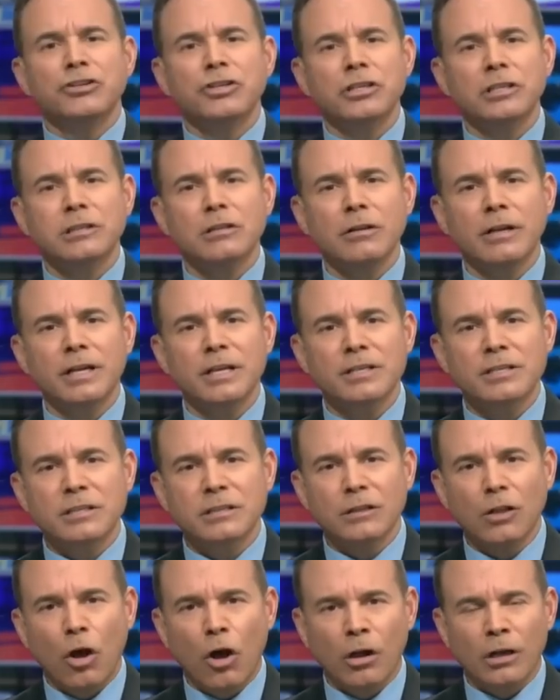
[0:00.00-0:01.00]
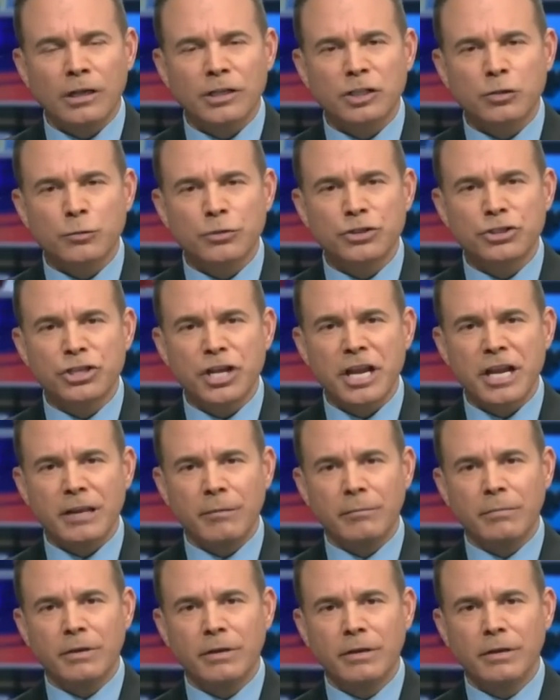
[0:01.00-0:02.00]
Just look at his lawless
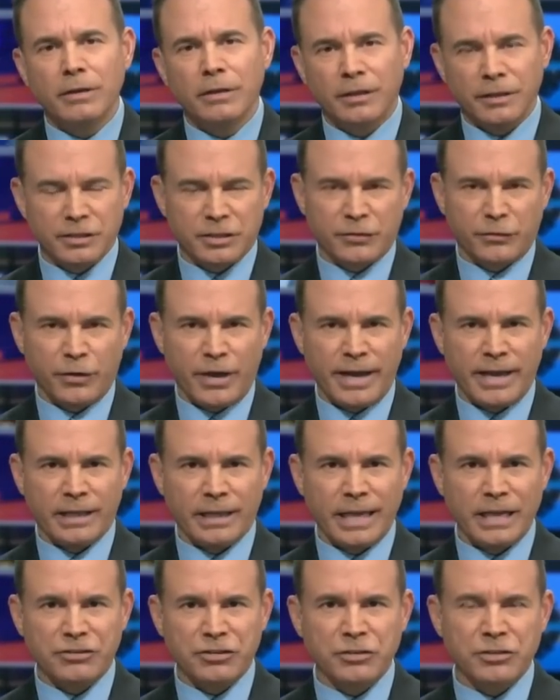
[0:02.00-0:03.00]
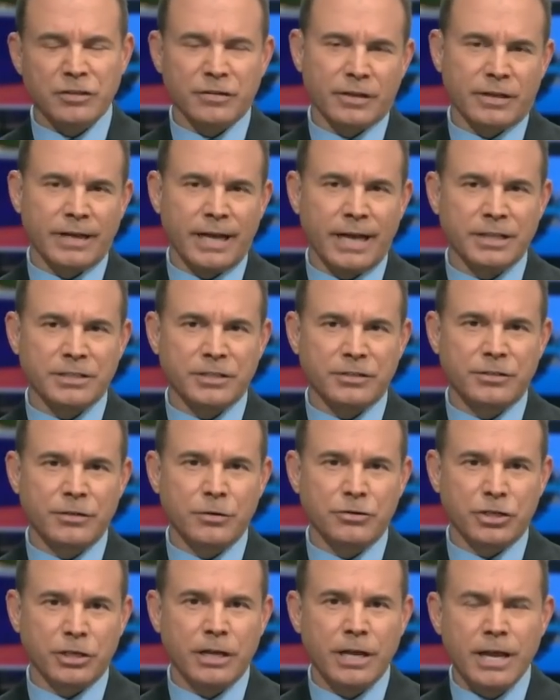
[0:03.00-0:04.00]
regime, his violations of the
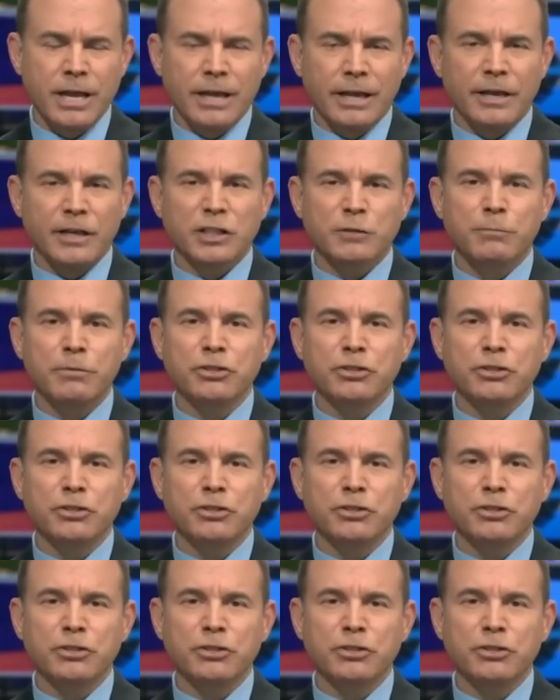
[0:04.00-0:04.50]
Constitution, his